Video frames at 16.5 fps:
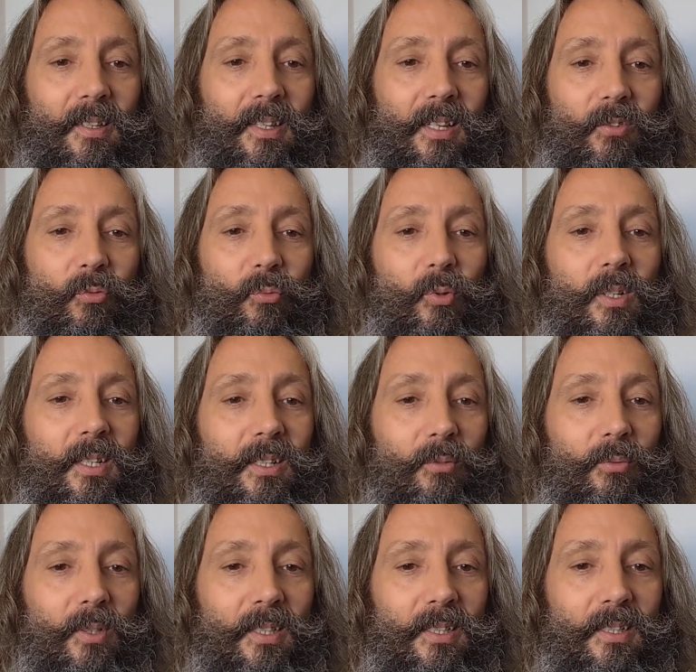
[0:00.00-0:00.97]
That's really,
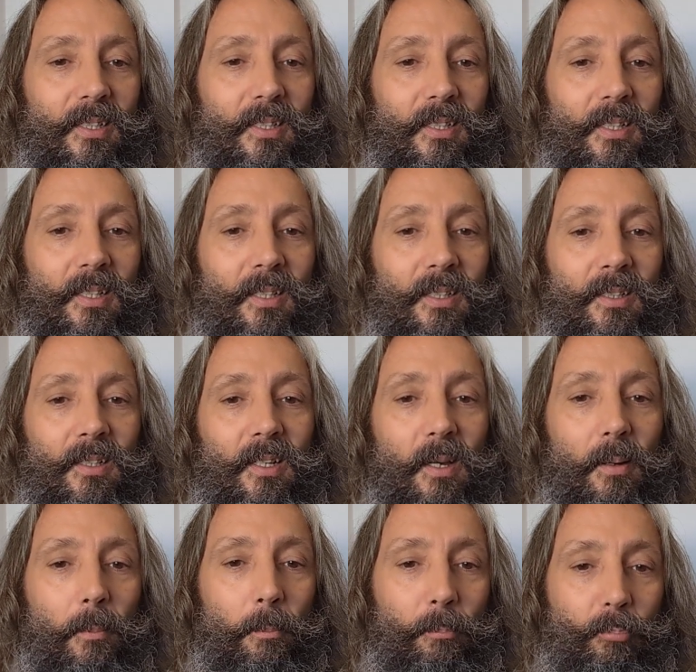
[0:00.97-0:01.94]
really
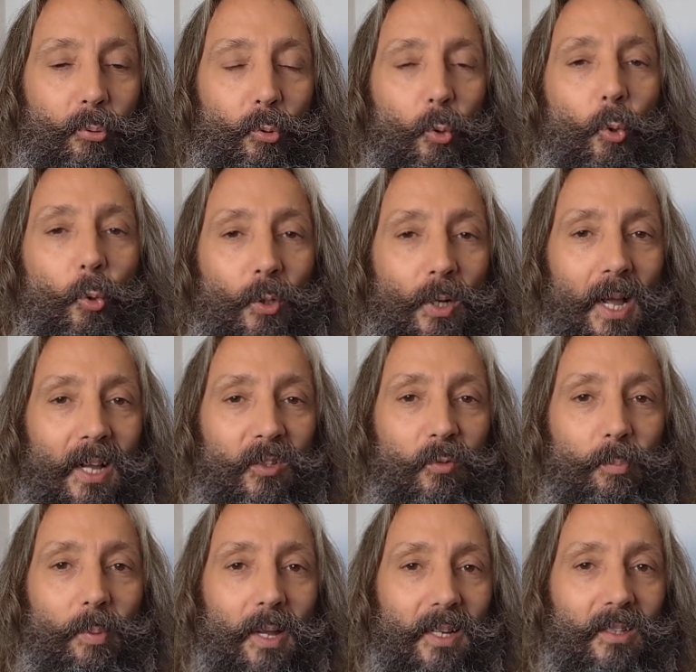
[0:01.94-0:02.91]
broad
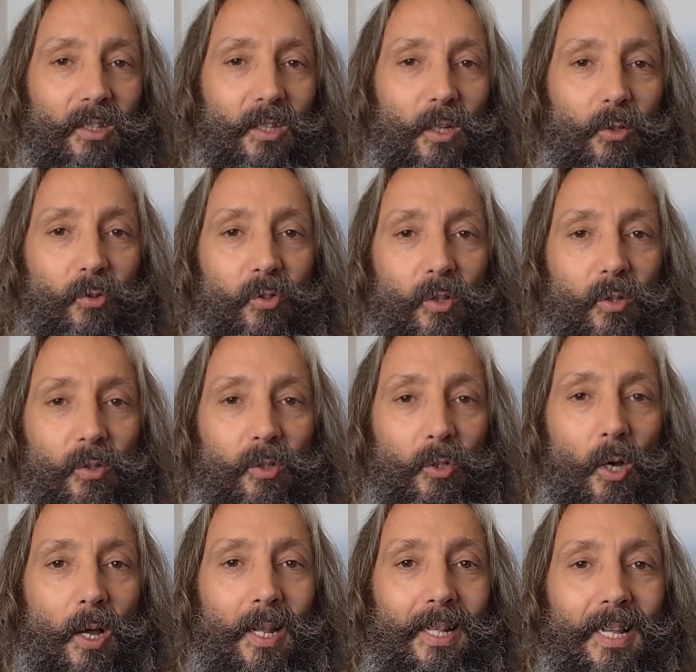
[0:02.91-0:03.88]
aspect, you know. So you
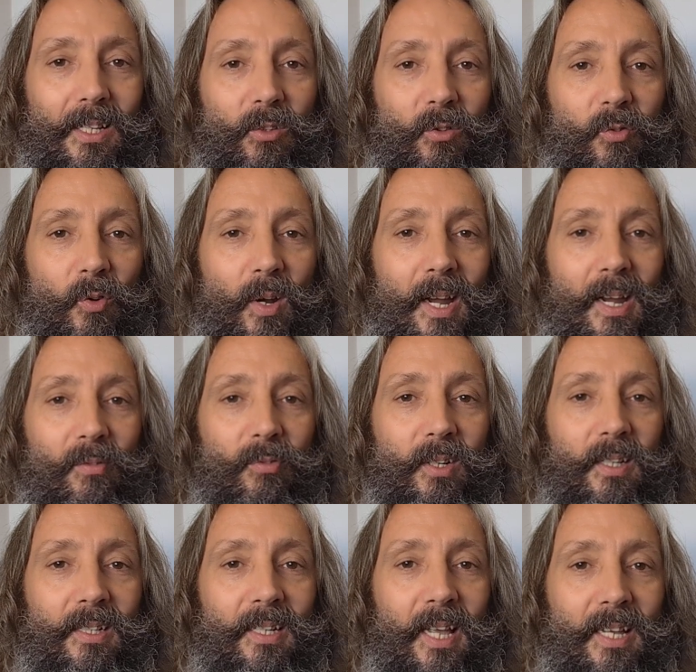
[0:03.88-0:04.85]
got a lens for
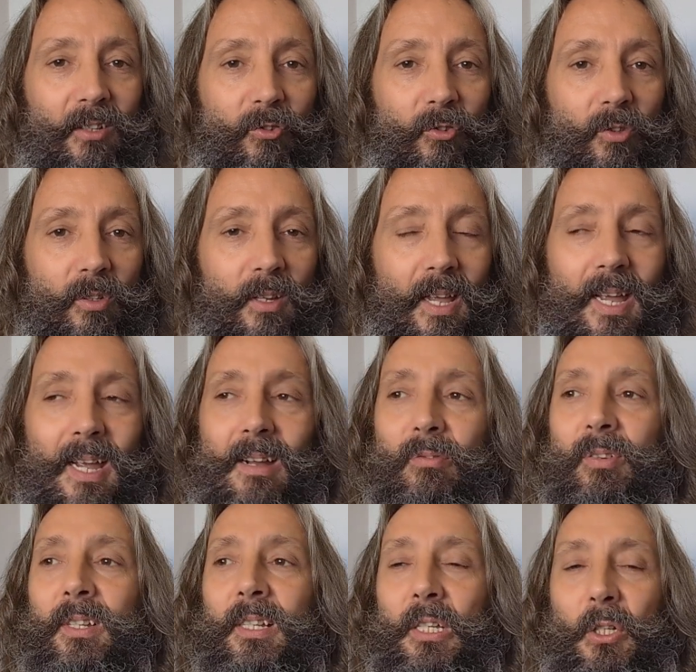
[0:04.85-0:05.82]
every occasion,
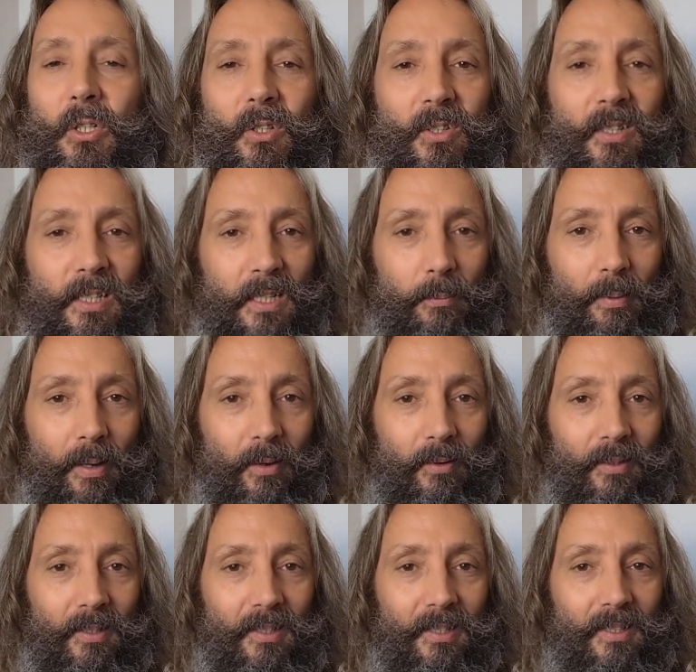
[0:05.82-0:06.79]
everything you can think about.